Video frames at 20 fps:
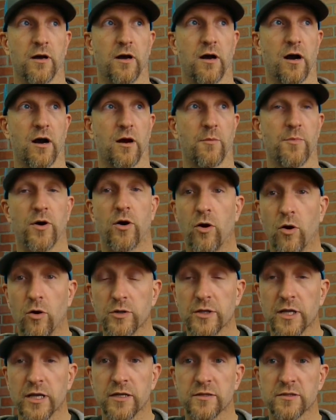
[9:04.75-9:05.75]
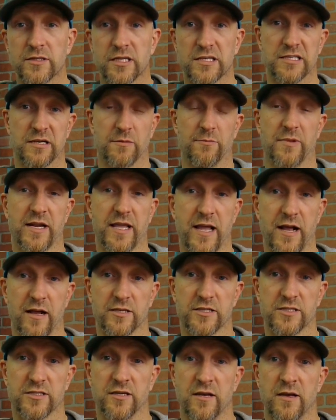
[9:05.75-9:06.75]
are beholden to somebody
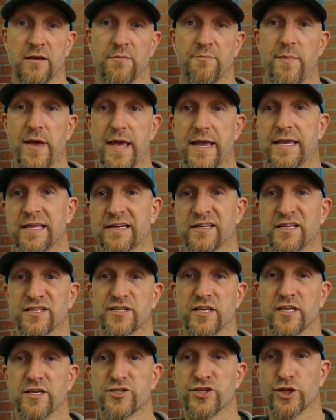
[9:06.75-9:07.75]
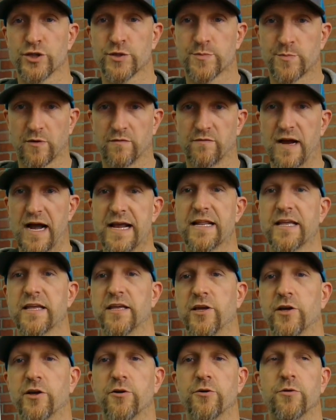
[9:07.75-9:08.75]
else, making decisions,
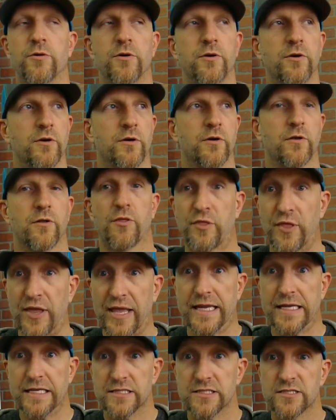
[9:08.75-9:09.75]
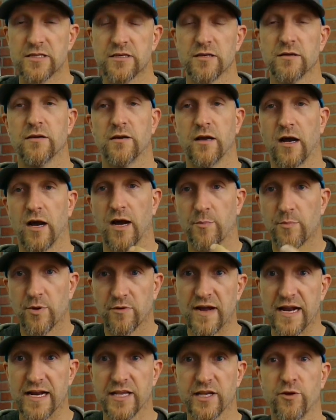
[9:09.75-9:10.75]
providing you things,
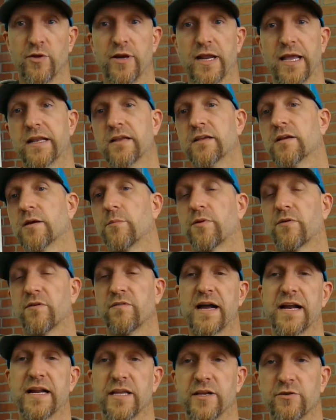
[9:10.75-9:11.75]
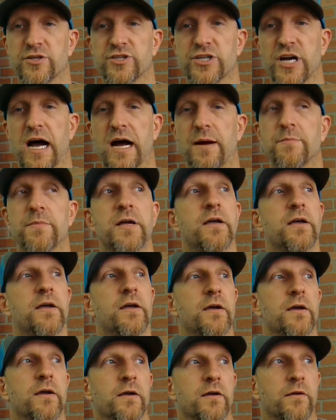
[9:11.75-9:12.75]
providing you an income, providing you a job,
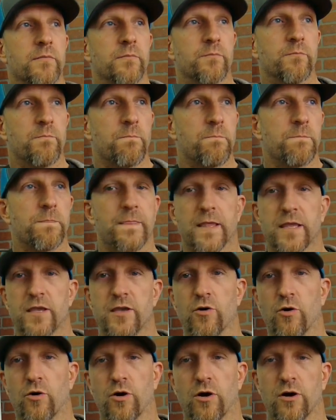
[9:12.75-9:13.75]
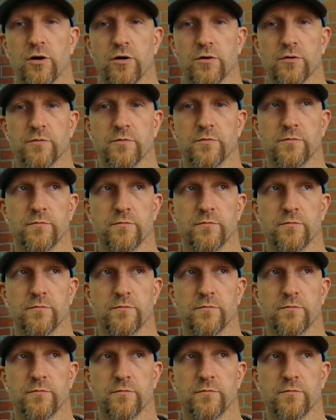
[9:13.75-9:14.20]
you're